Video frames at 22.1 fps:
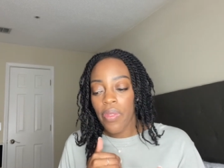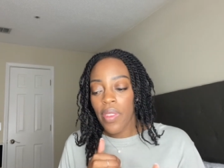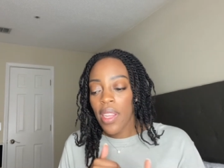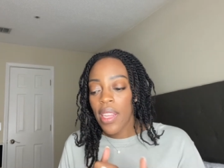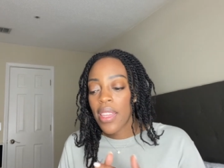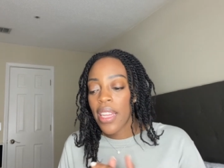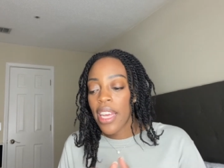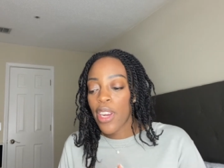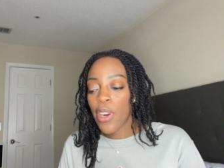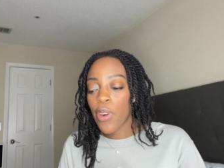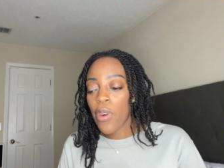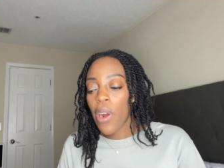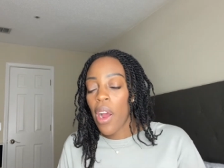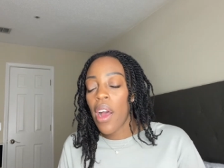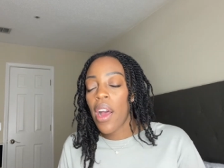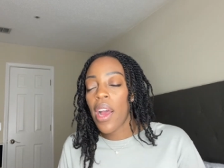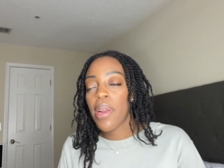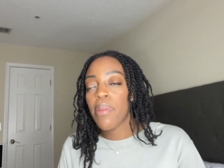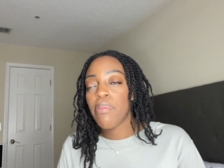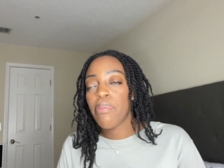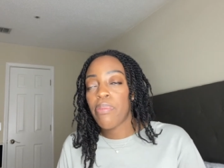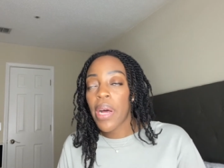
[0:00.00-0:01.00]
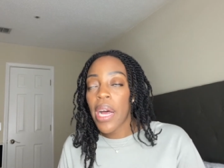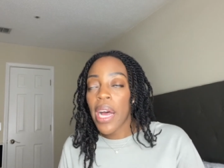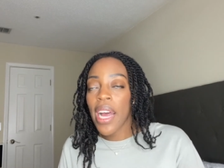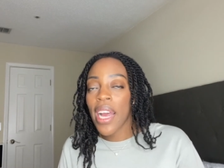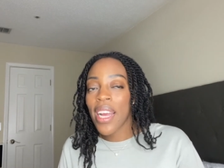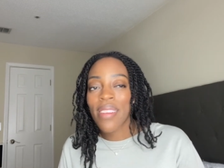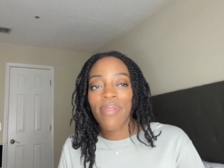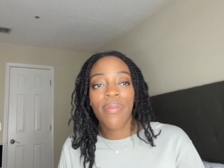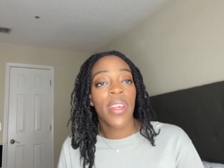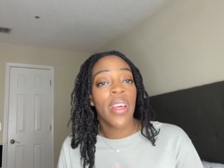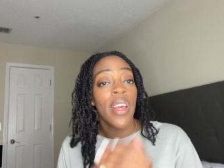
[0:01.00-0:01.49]
later on.
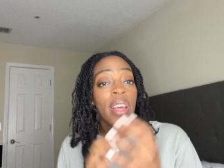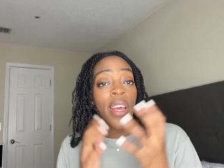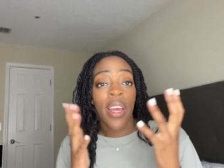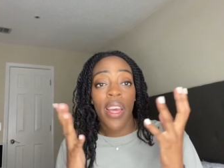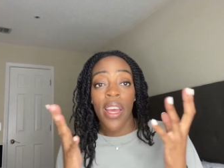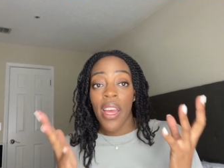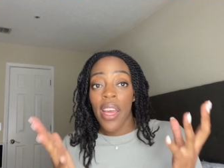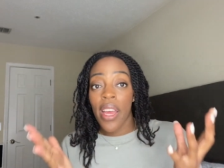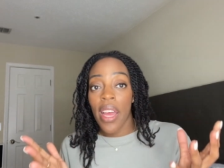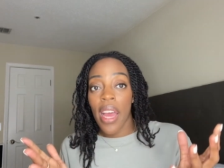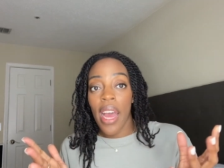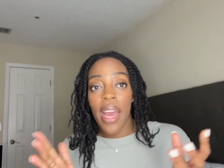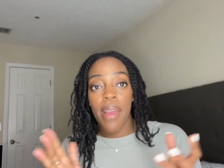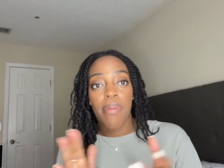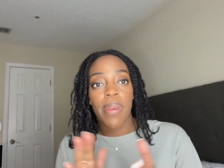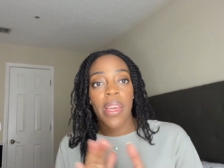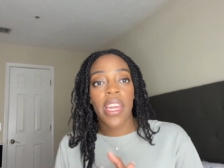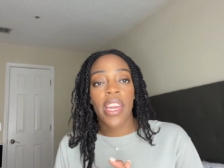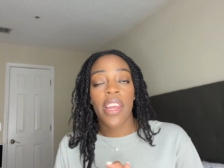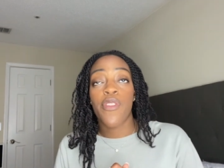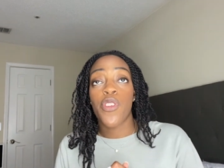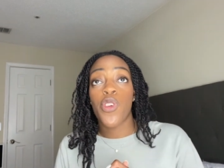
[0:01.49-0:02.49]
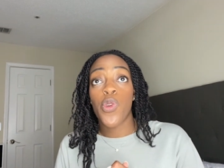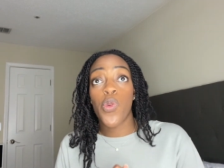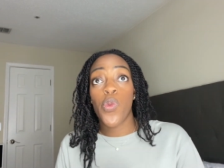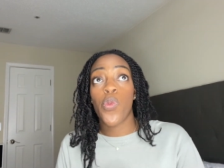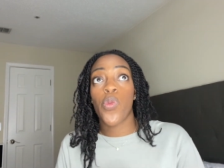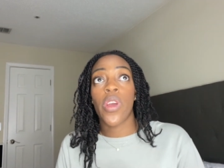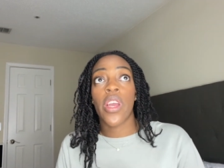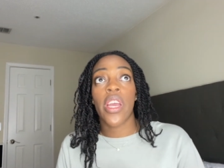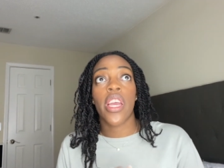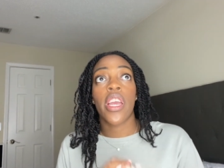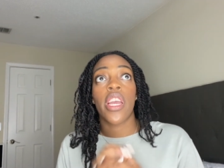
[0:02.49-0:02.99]
But I mean, if you
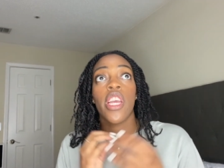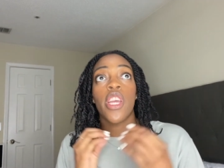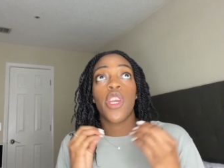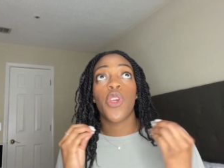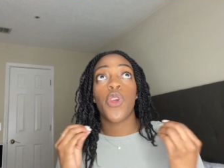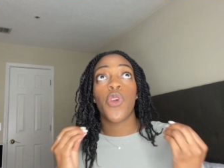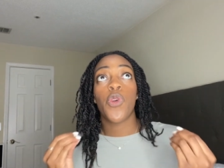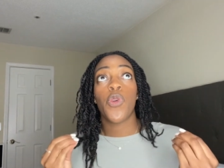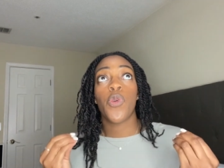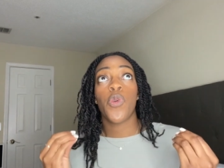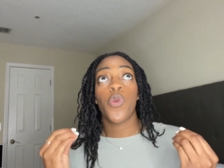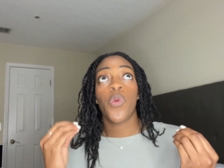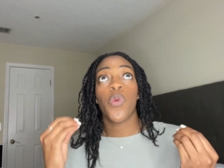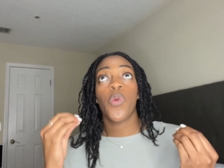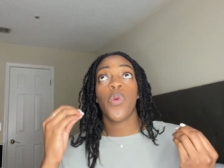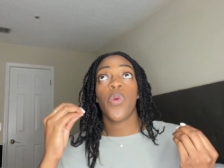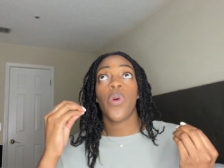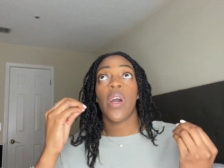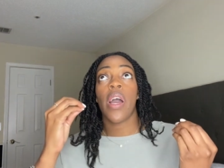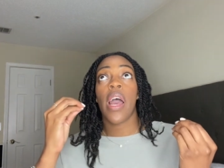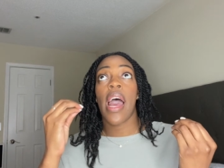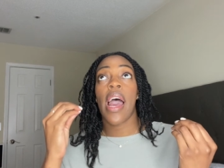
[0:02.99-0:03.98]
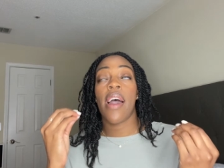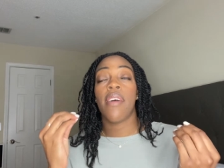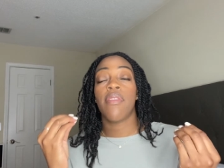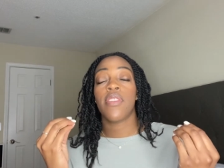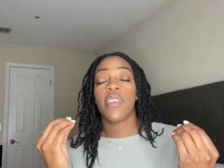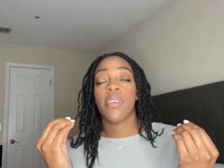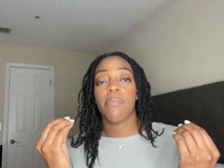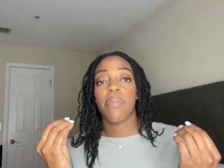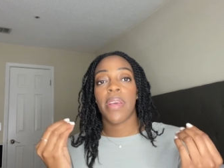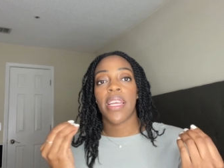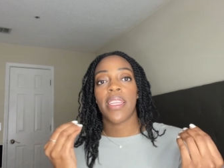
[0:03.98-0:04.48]
you have
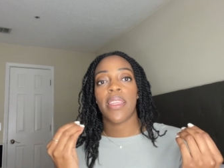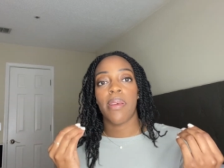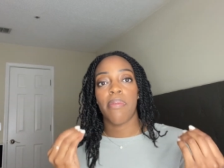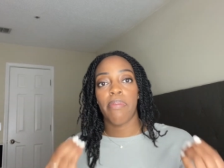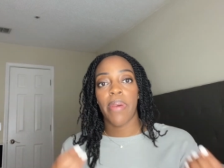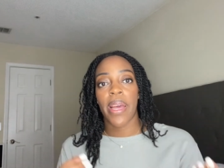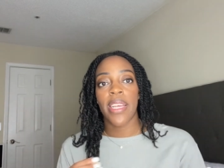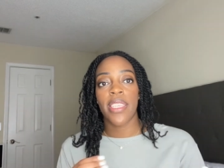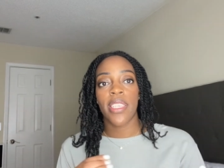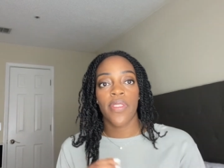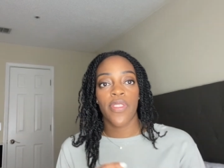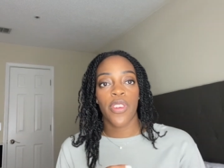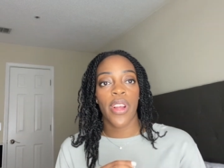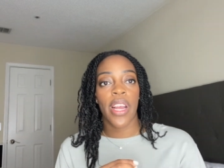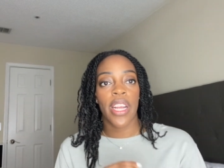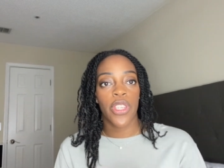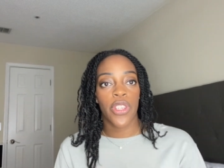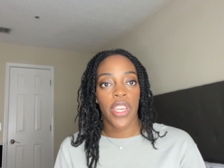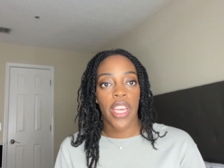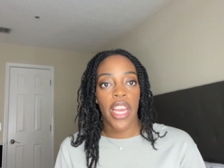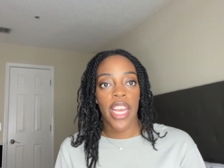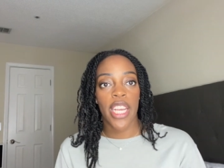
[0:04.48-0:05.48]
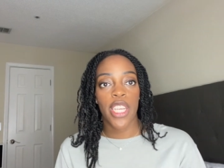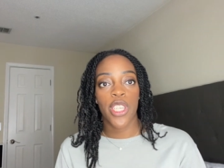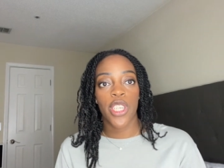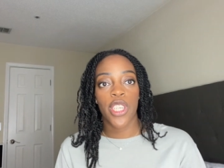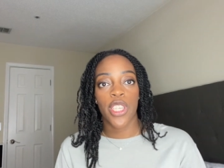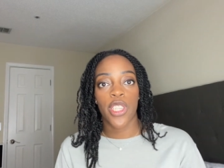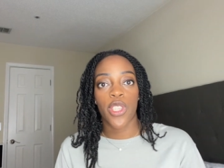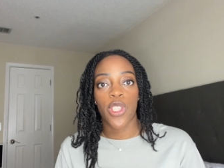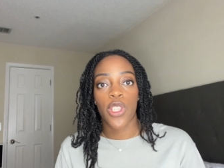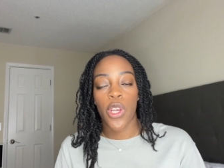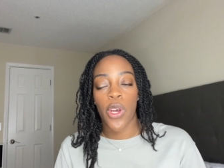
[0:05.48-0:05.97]
to make the best of your
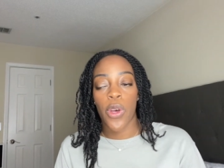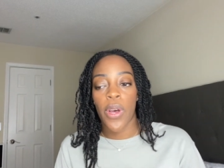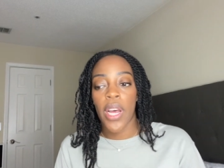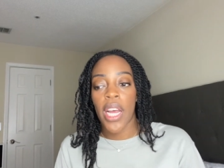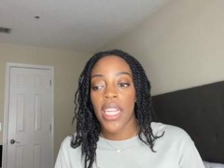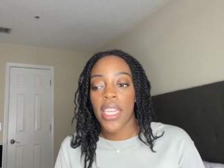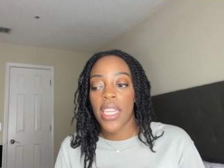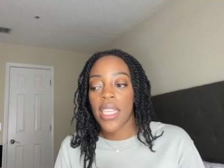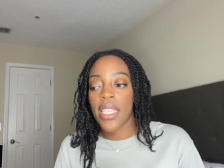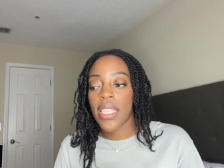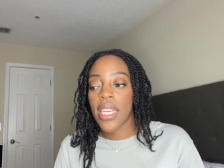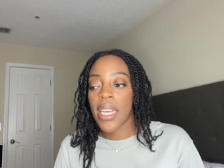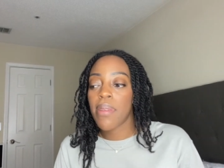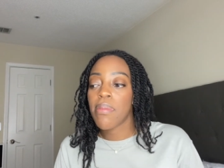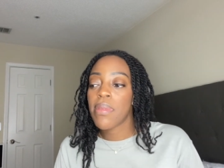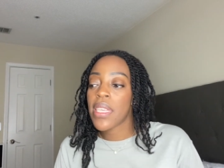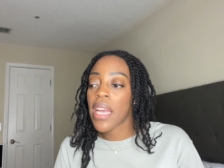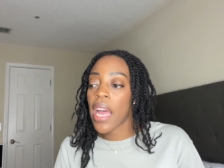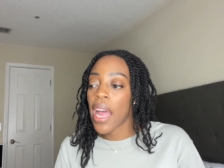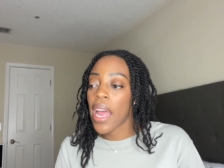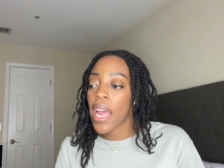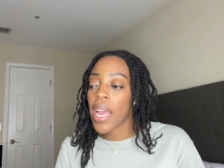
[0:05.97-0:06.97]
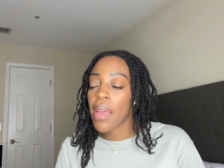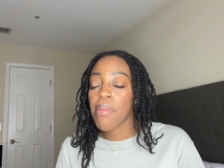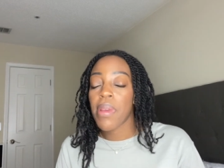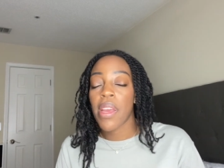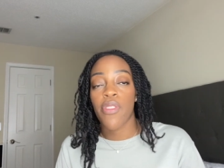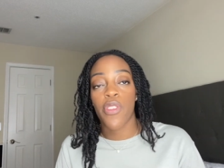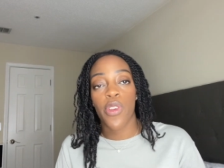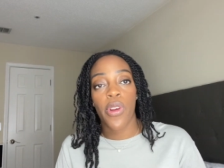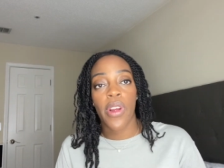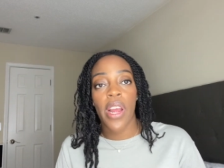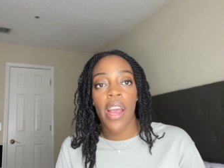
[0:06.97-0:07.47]
education. So at the same time,
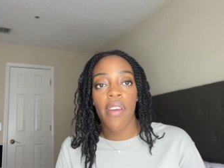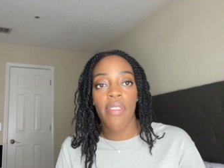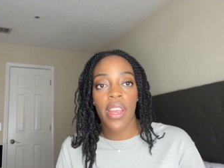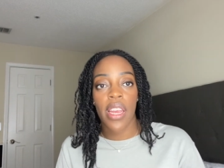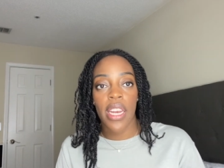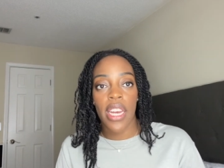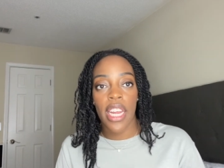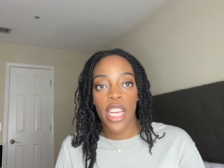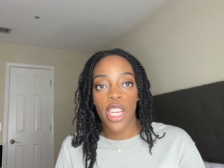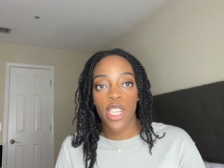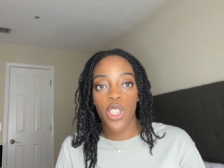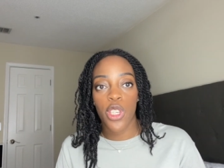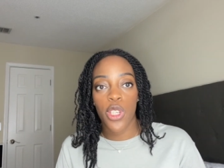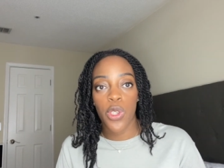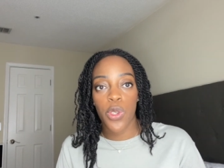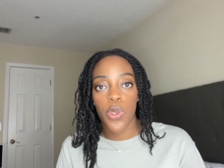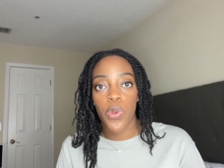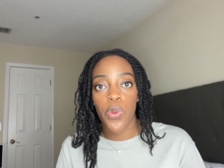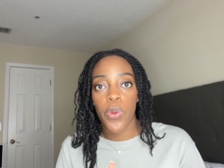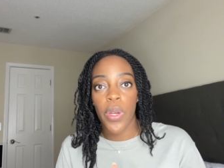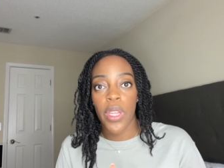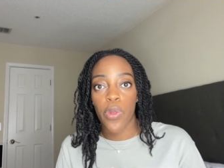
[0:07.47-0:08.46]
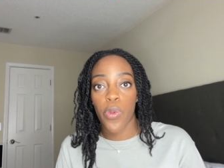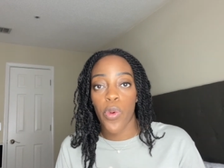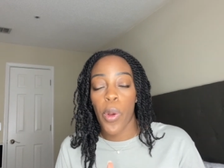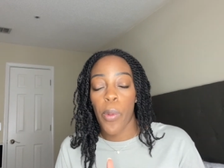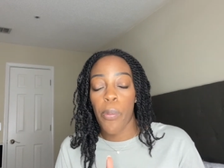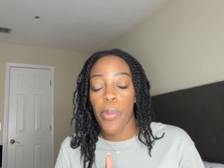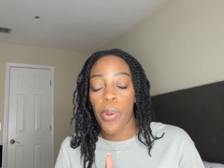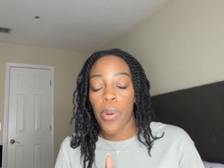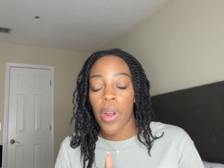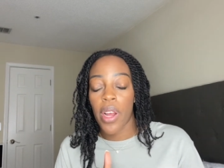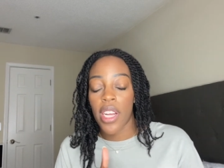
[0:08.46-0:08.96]
if you're having an issue with
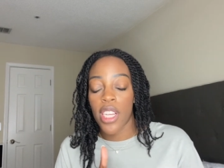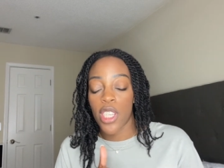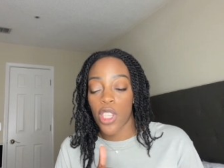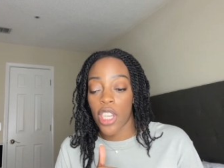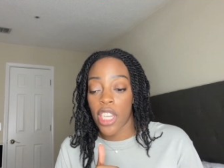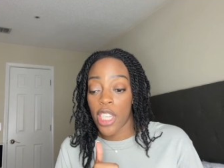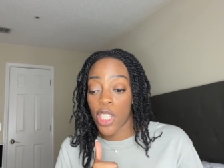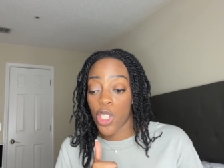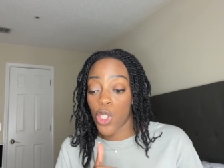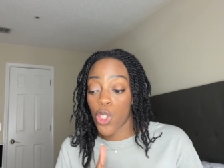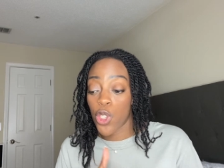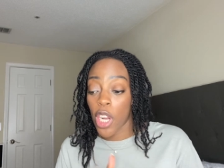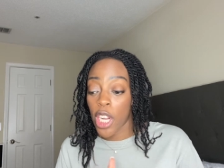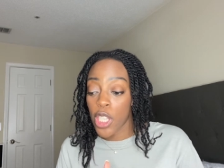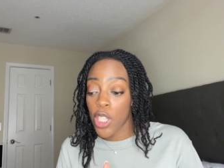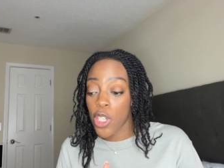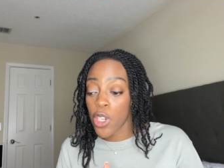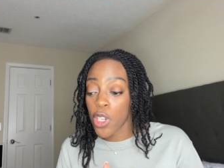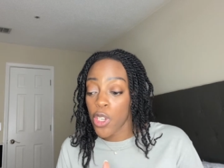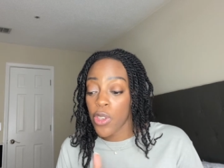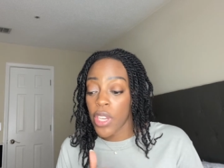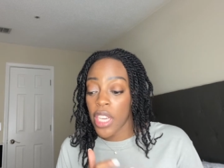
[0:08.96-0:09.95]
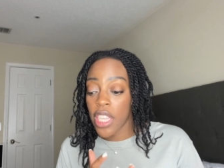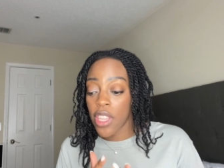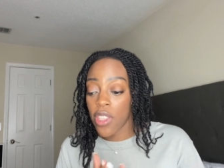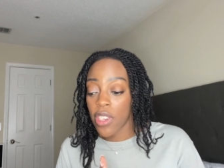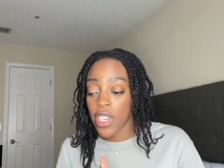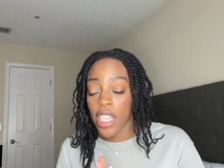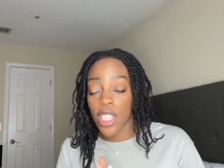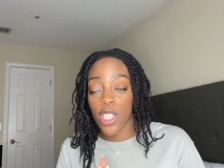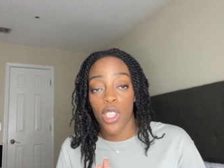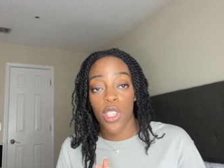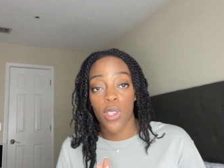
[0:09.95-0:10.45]
an instructor, you either
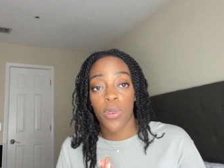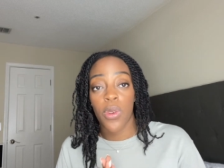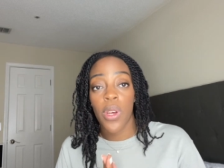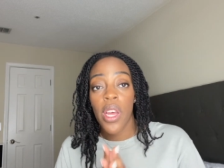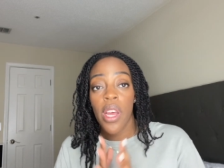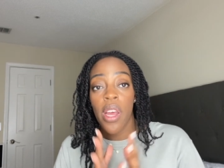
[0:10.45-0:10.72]
need to